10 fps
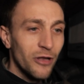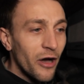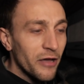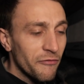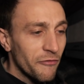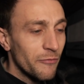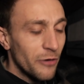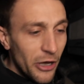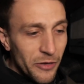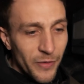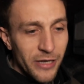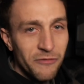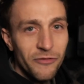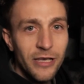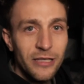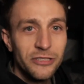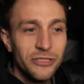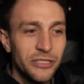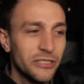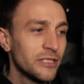life, for my own benefit, to
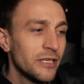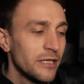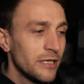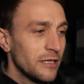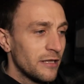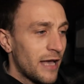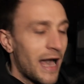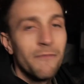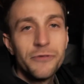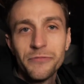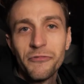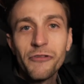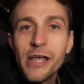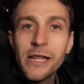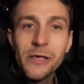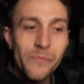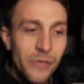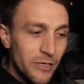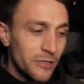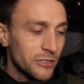just have some freedom.
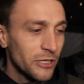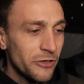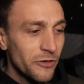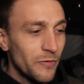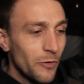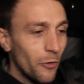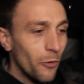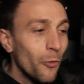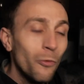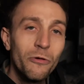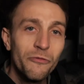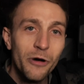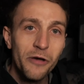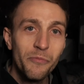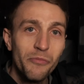So all of my